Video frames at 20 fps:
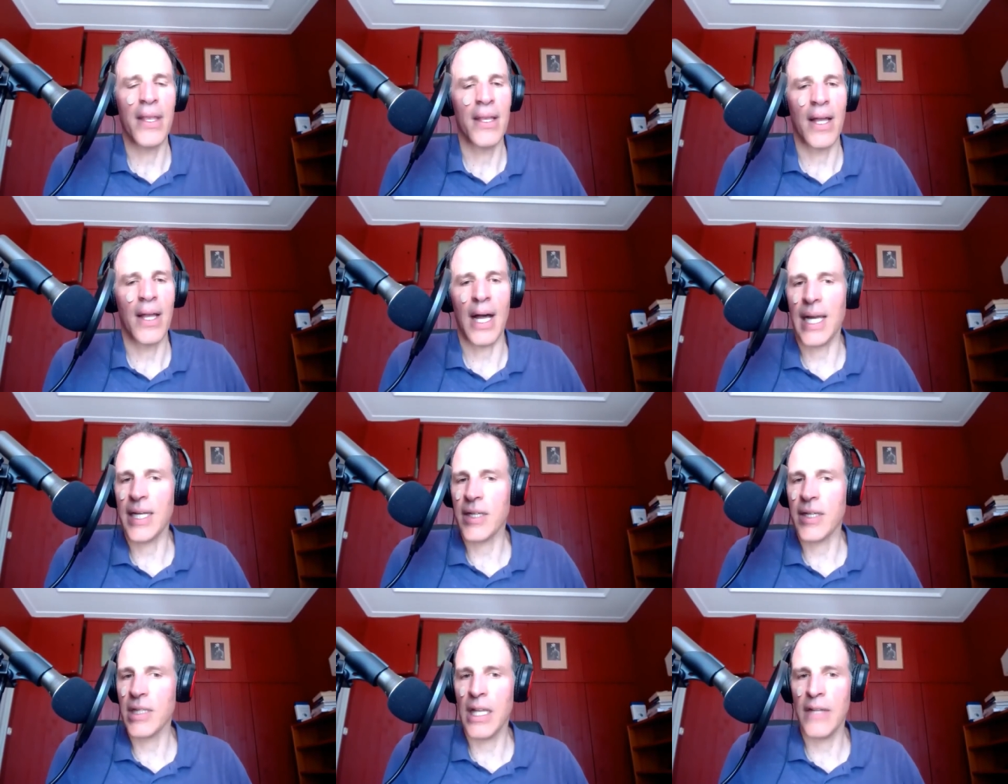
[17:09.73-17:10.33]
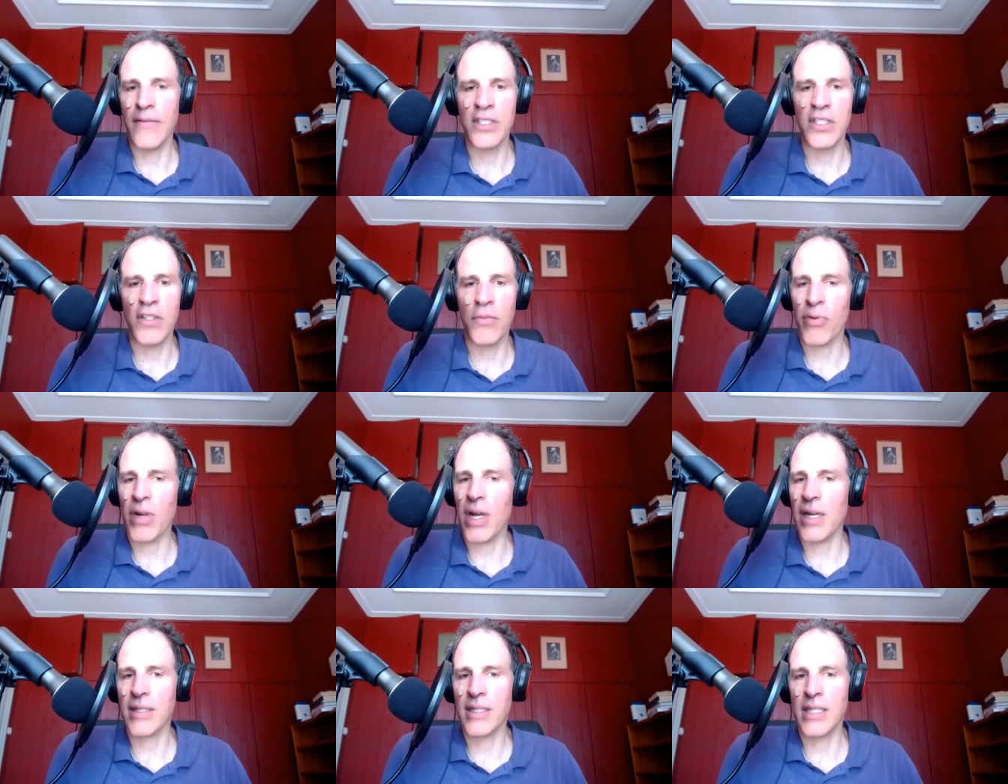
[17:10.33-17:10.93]
higher levels of
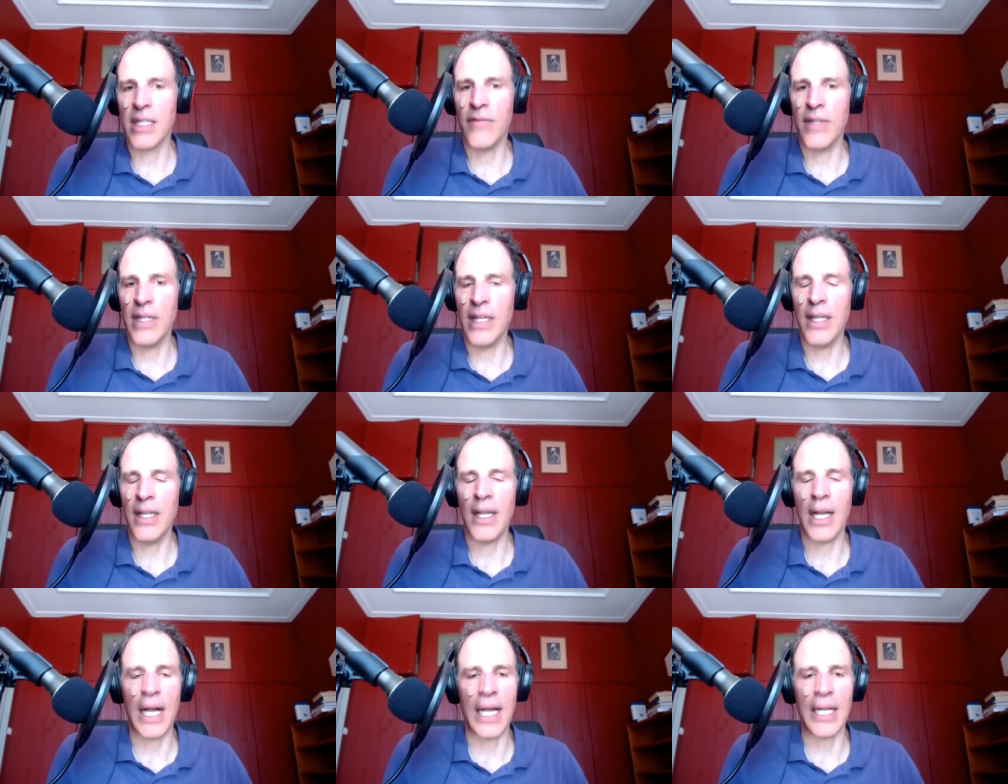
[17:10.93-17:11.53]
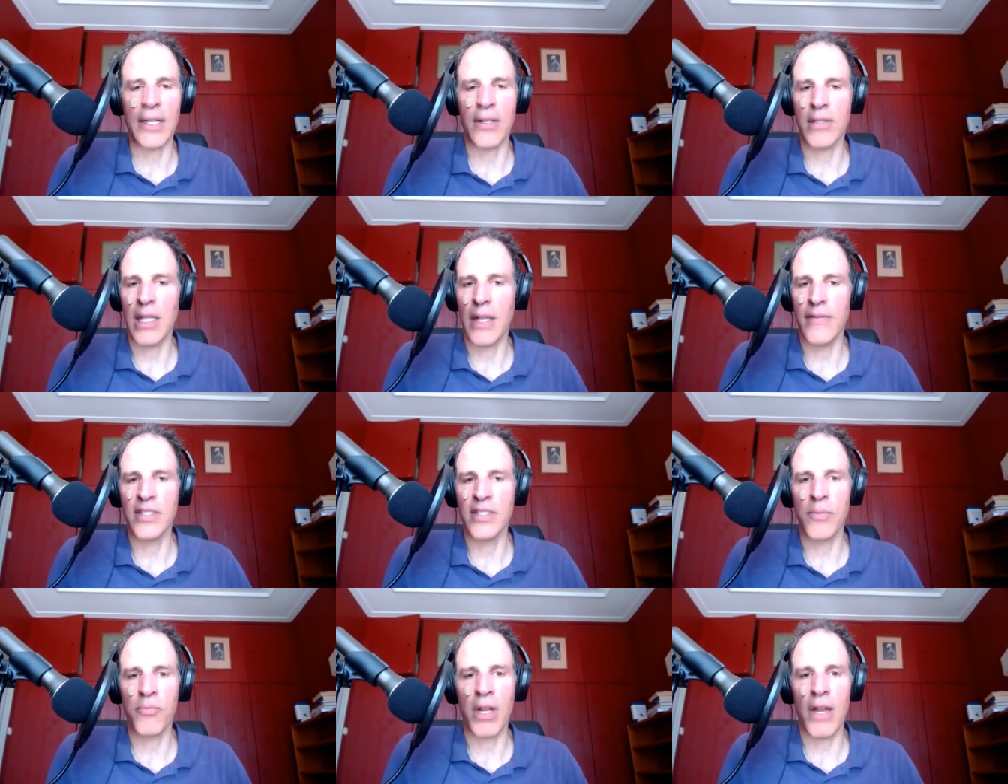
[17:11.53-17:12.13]
productivity, higher
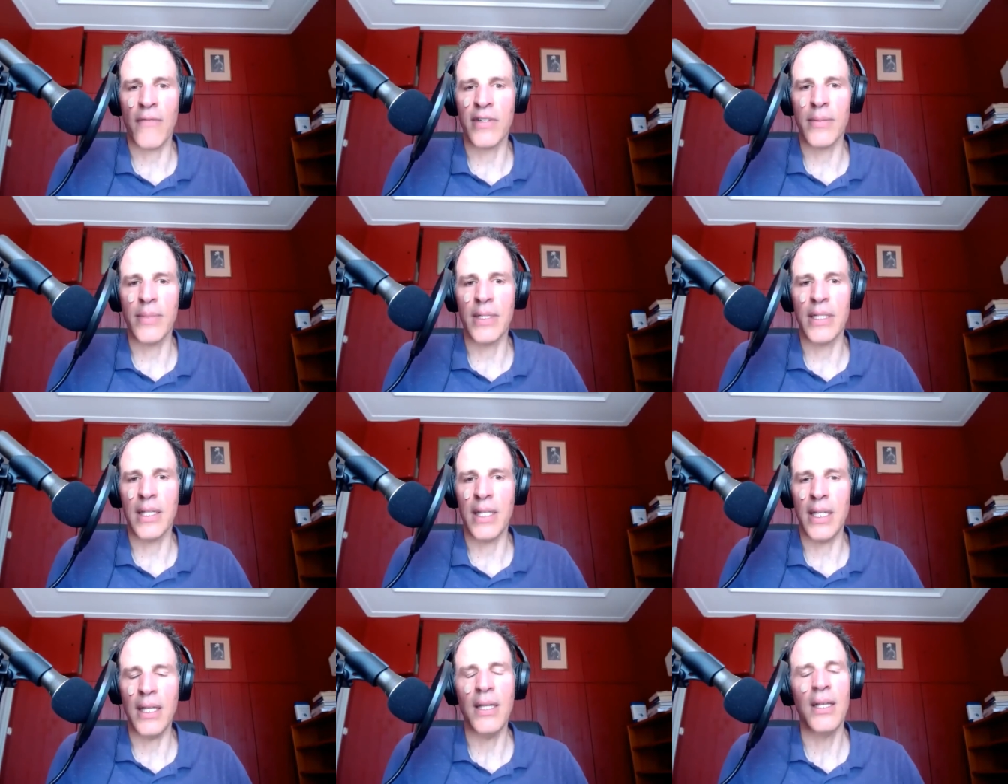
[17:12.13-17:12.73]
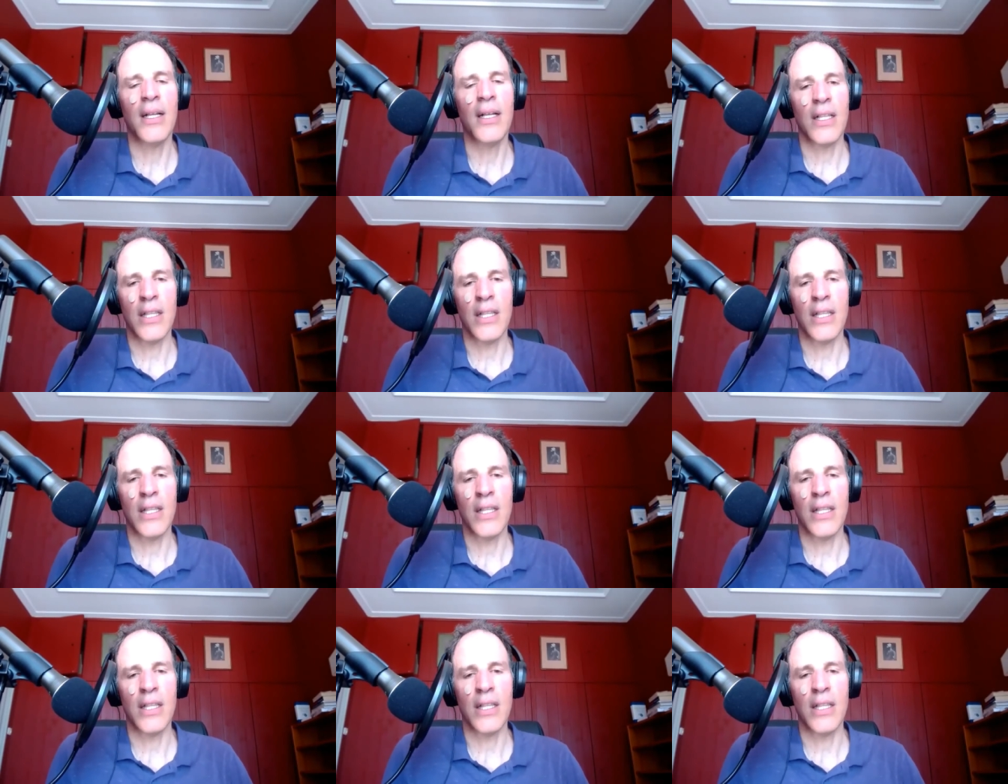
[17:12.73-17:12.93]
levels of profitability,